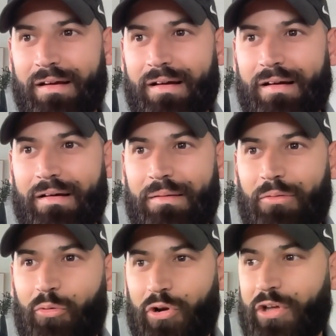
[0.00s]

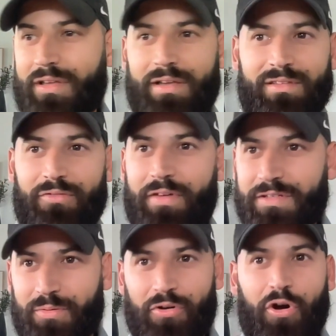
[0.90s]
they were looking into
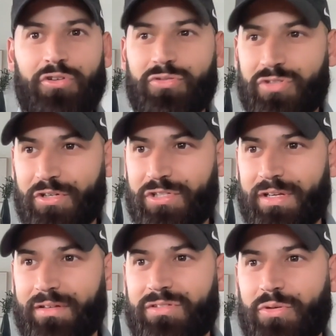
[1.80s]
Facebook, or also
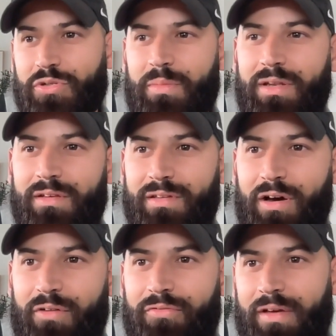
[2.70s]
searching social medias
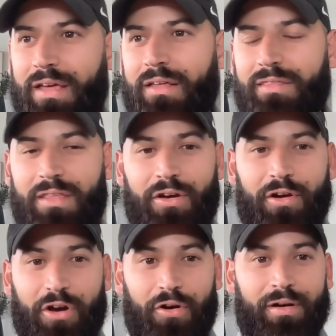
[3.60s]
of
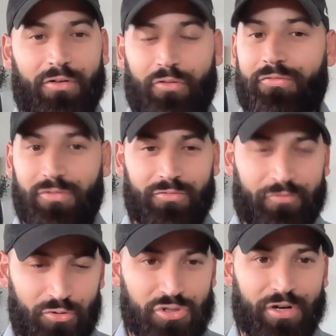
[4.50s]
their current or
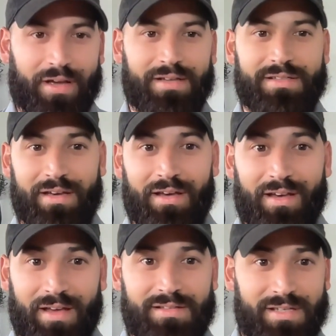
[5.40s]
future guests,
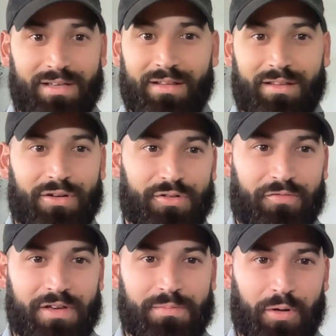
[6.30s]
and seeing that there's
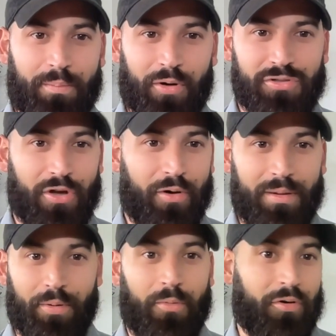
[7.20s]
Facebook posts
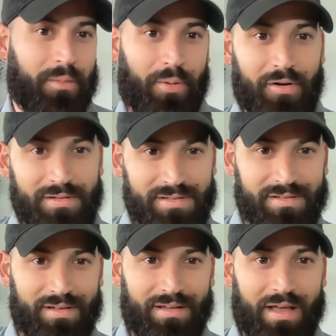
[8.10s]
already promoting
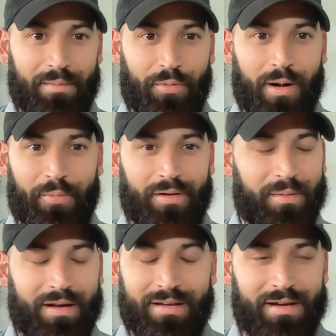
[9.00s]
parties in that property. I
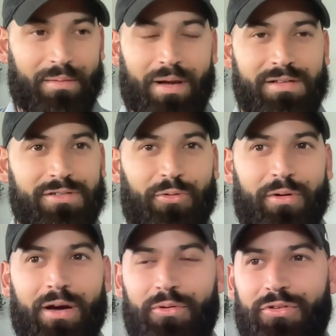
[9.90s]
mean, I can't imagine
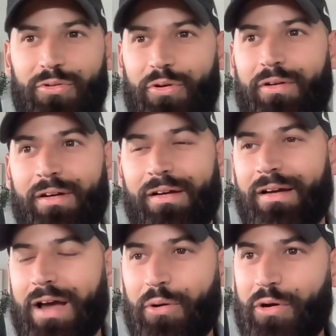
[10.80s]
what I would do or
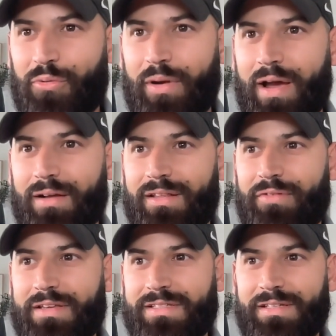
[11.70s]
how I'd react
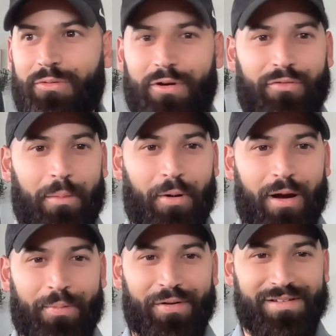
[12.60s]
if I see one of our
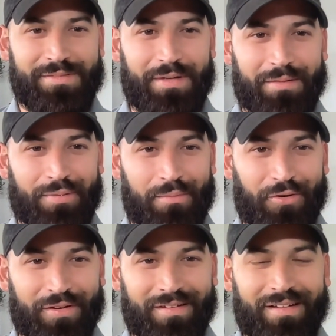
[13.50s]
properties being
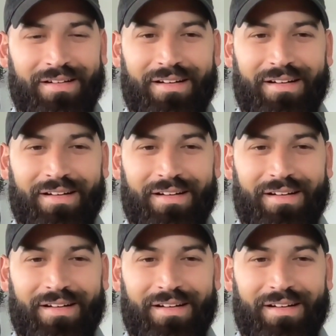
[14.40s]
promoted